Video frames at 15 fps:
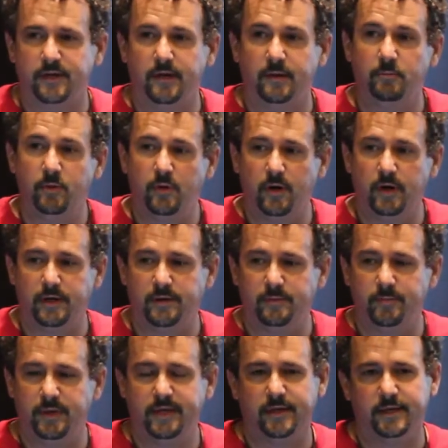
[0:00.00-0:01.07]
are
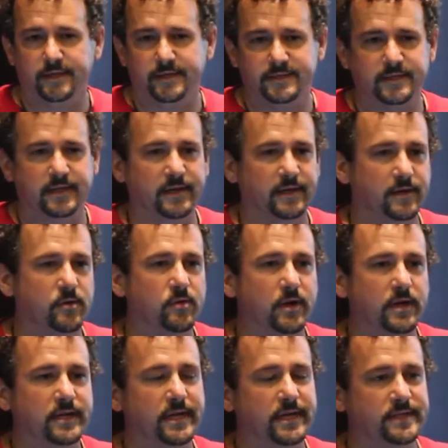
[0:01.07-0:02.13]
important because in a
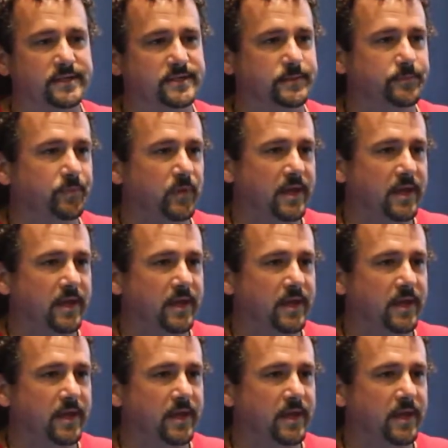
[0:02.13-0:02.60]
court case